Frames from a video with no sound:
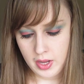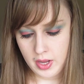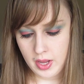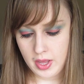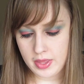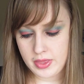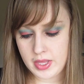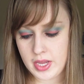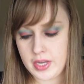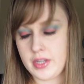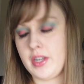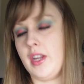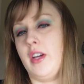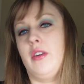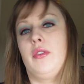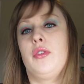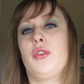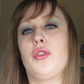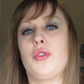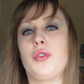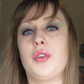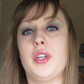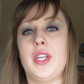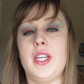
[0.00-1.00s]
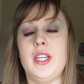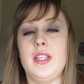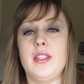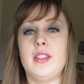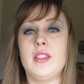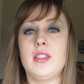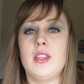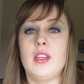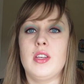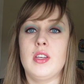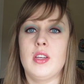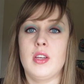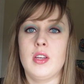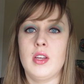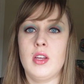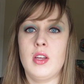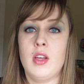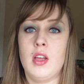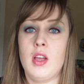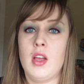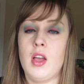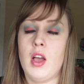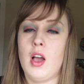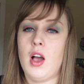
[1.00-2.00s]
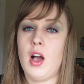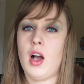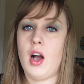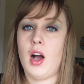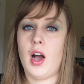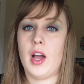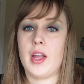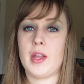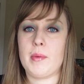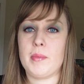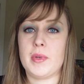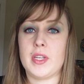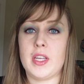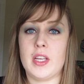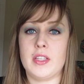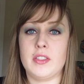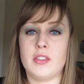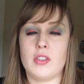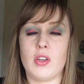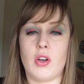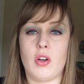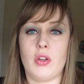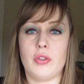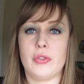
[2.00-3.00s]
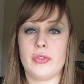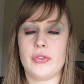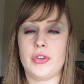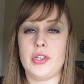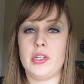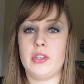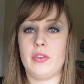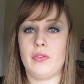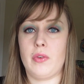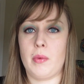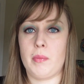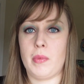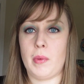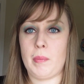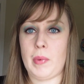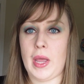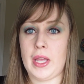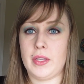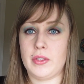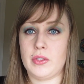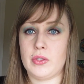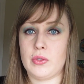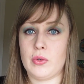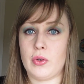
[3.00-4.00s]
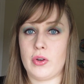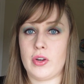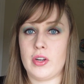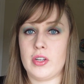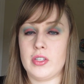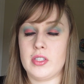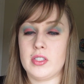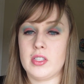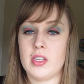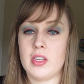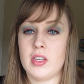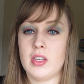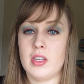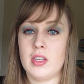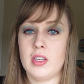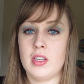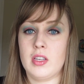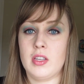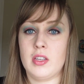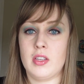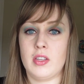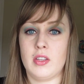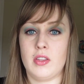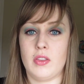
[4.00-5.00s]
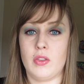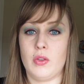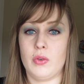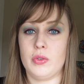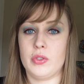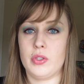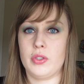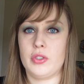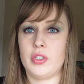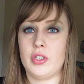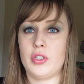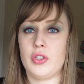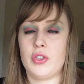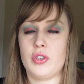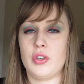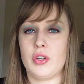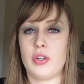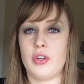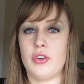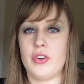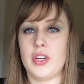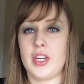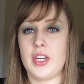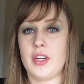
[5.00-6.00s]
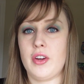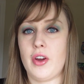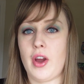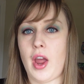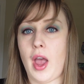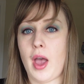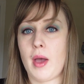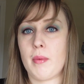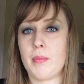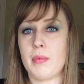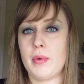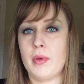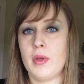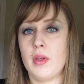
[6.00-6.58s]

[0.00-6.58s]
And then now treats. I am against all treats from the pet stores. Those are just sugary crap.